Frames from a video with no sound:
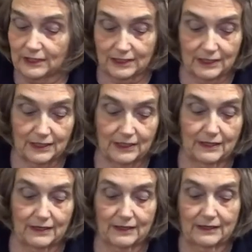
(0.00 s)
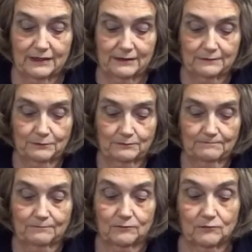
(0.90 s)

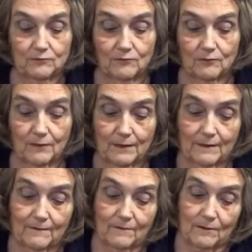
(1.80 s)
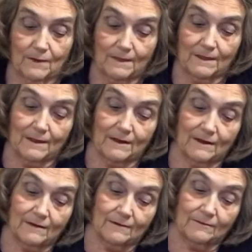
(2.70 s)

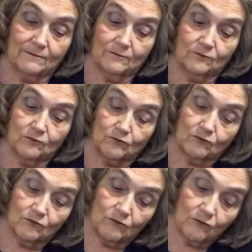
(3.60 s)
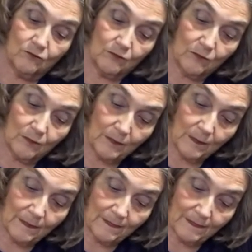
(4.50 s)

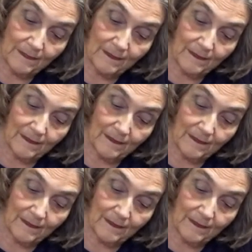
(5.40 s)
[no speech]